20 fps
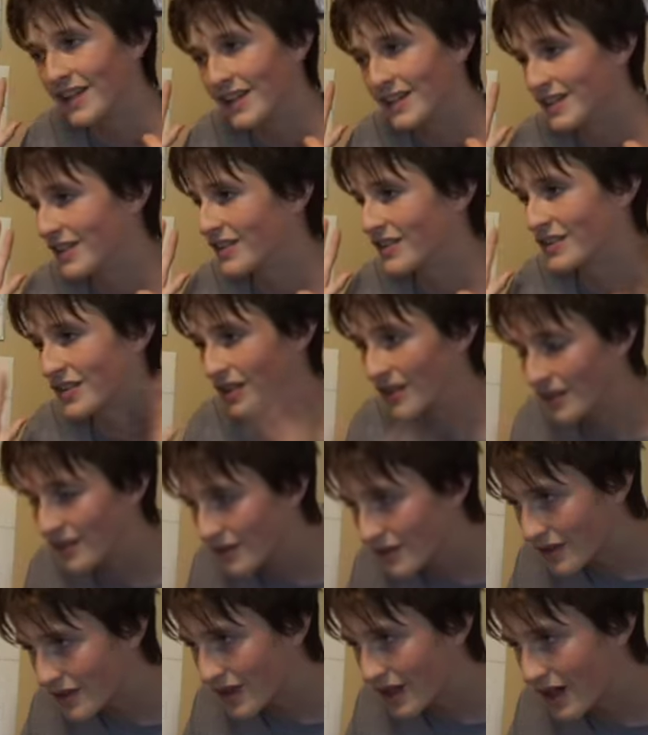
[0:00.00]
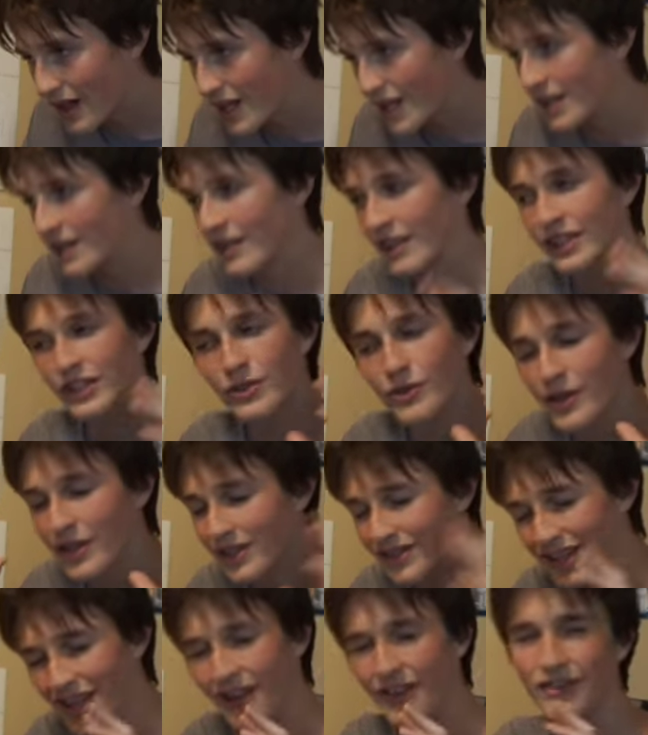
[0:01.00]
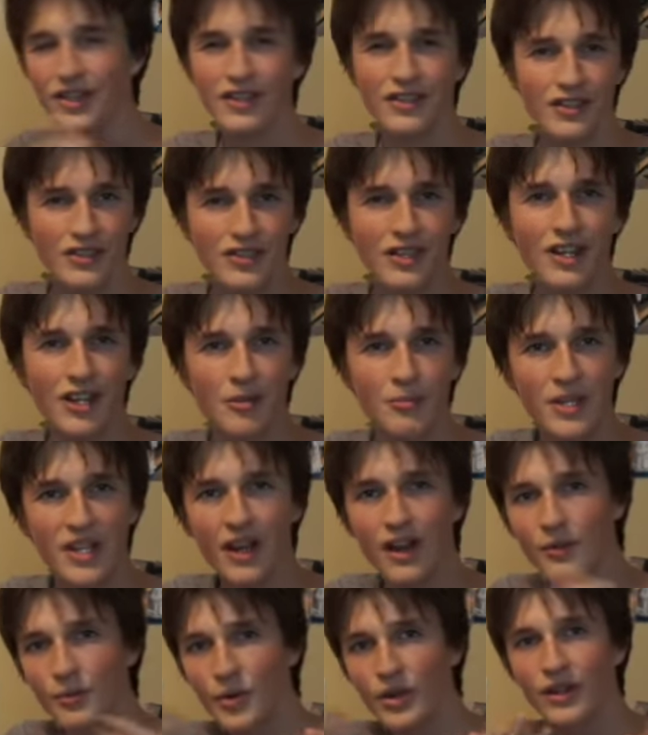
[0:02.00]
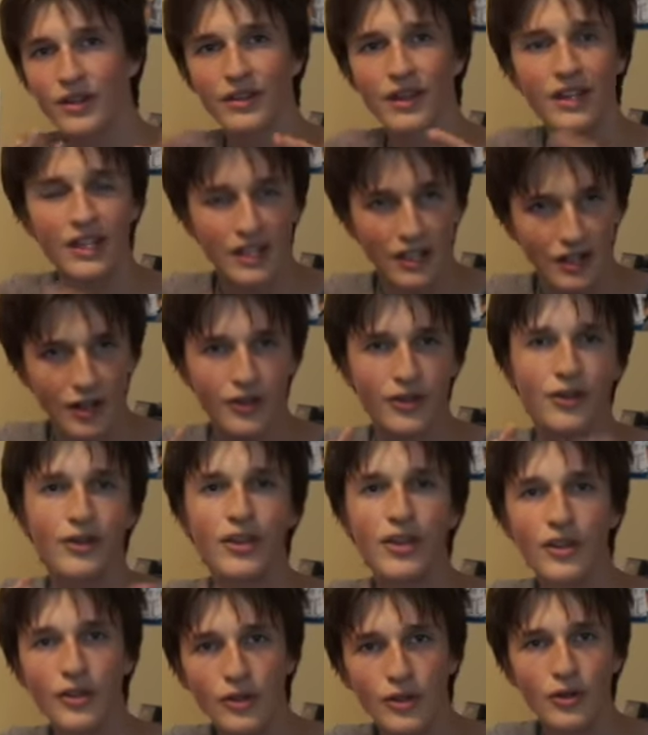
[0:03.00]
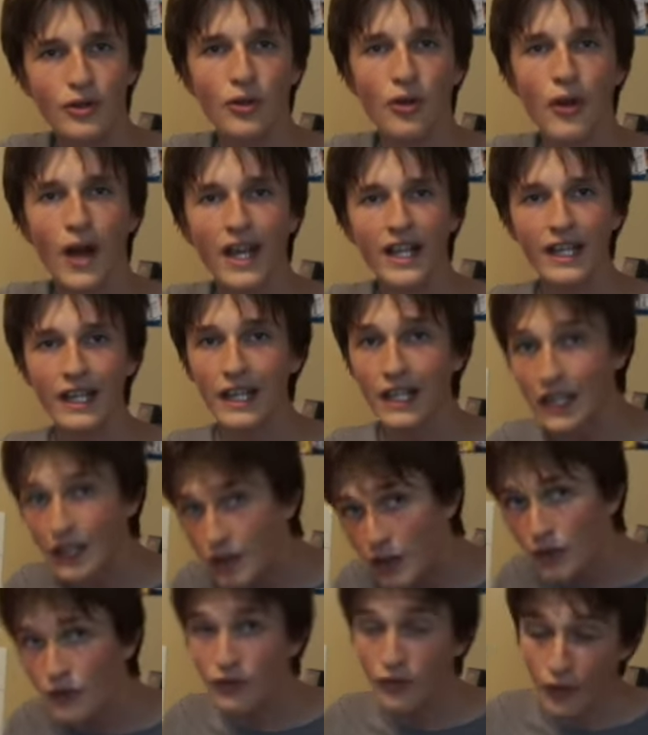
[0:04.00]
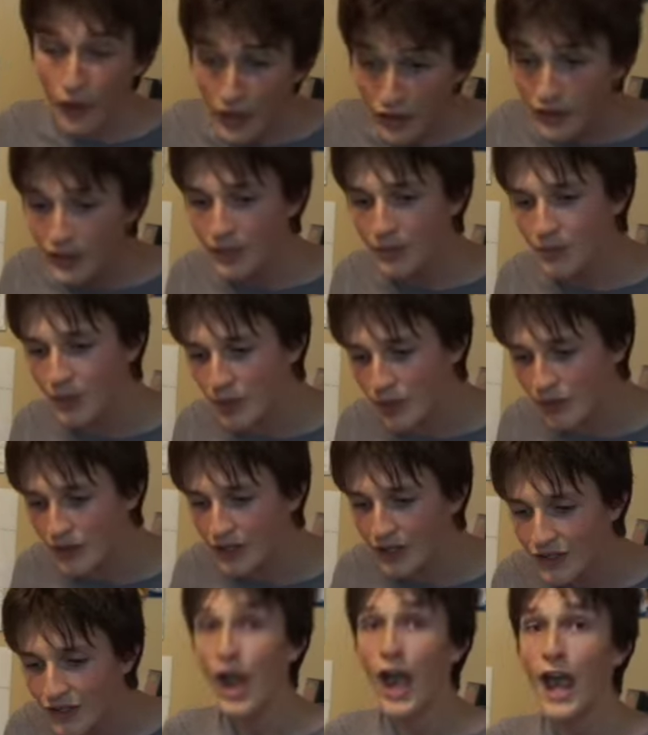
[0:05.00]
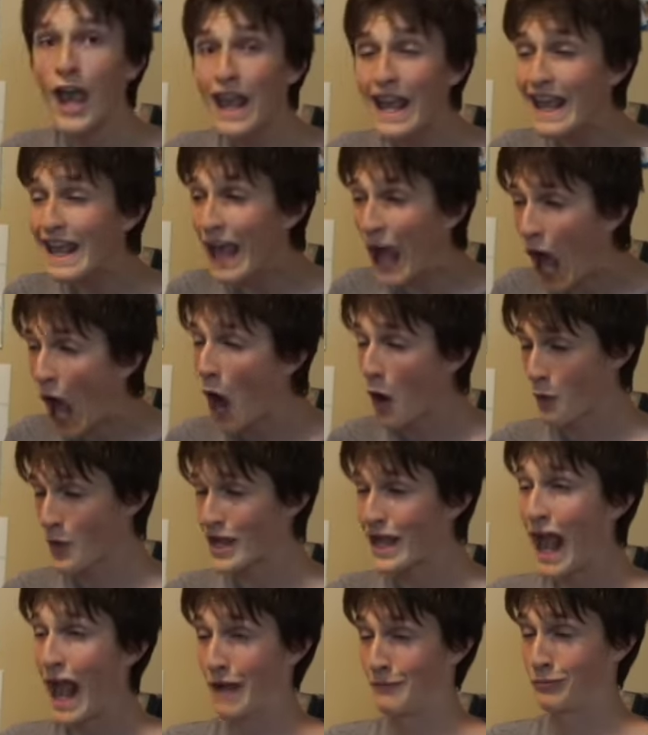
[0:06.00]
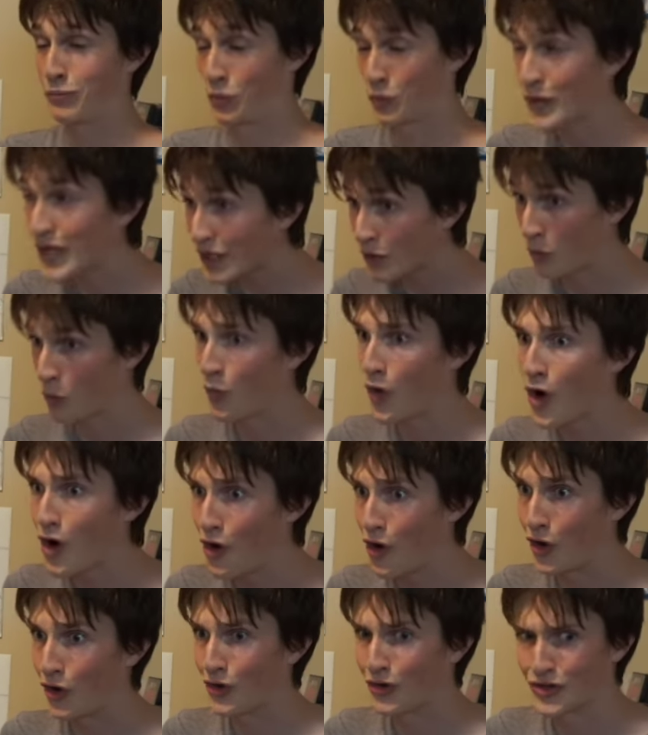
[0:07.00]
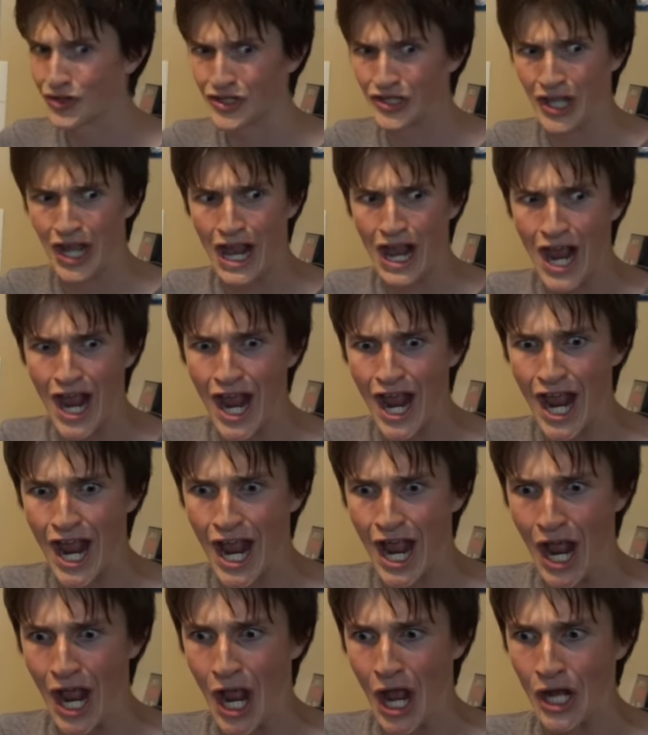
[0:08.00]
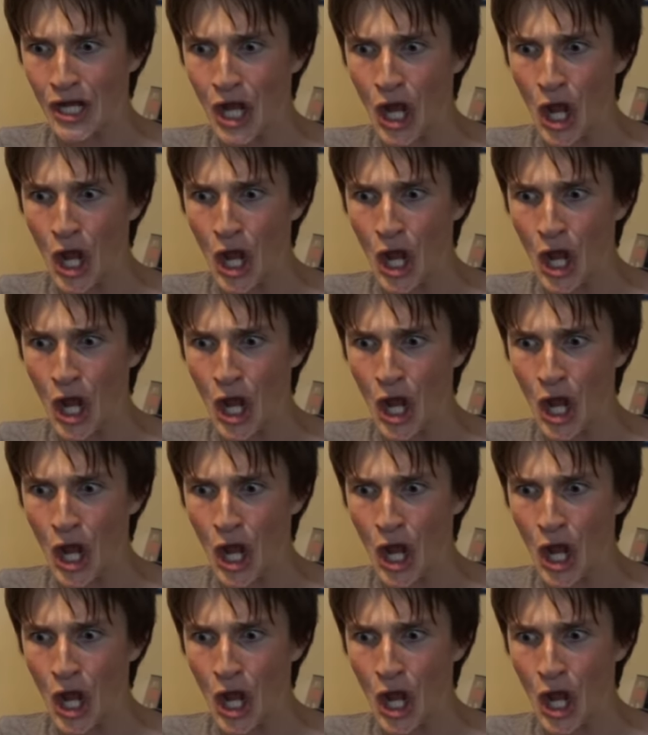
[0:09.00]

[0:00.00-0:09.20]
into this clear cut. Like, you can tell this is gonna be on one of the, you know, the new like eco-friendly buildings. Hey, we got brick walls and